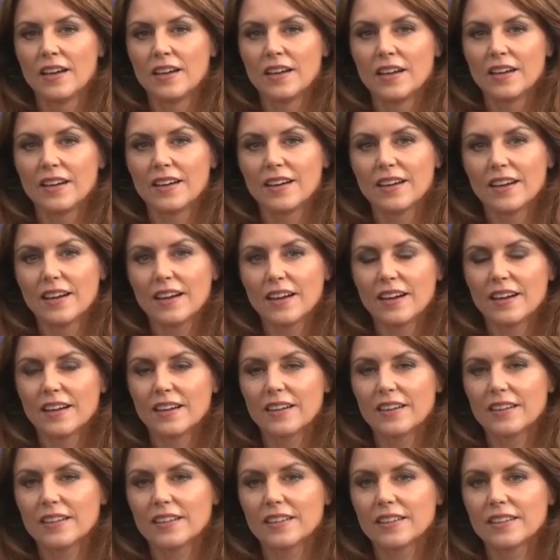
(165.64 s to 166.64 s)

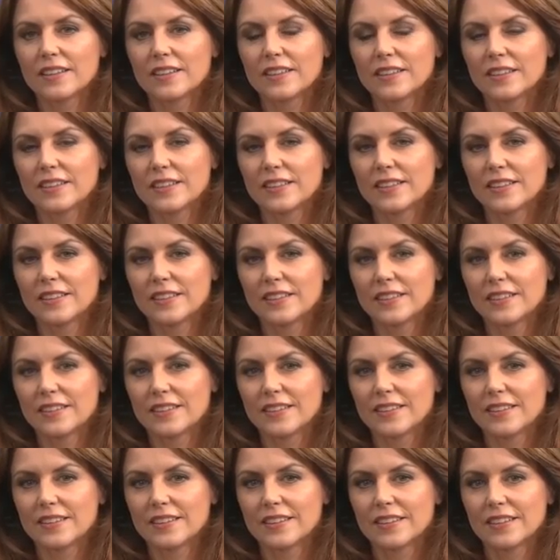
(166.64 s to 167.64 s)

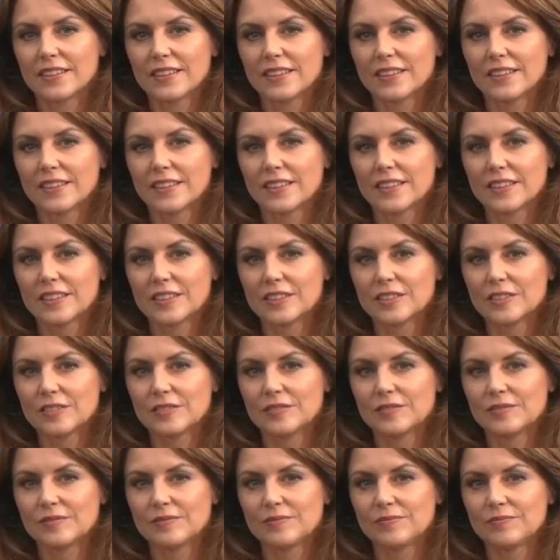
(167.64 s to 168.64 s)

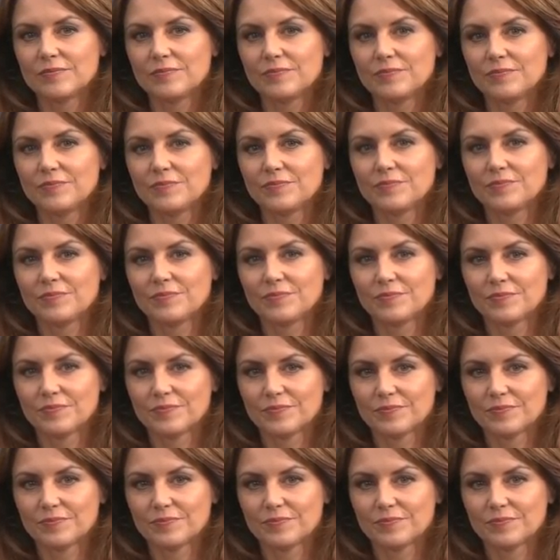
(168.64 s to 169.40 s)
(not speaking)